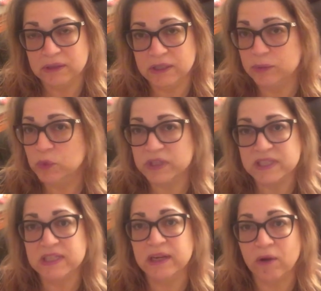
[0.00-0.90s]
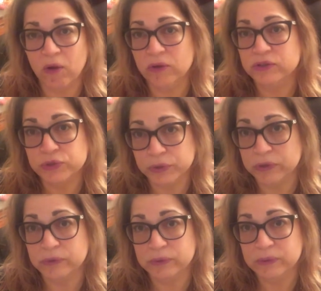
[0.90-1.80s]
It wasn't at all
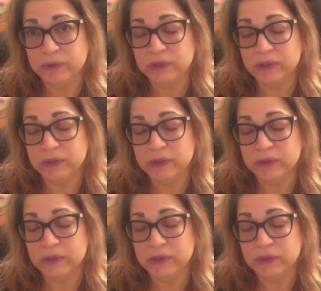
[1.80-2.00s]
true.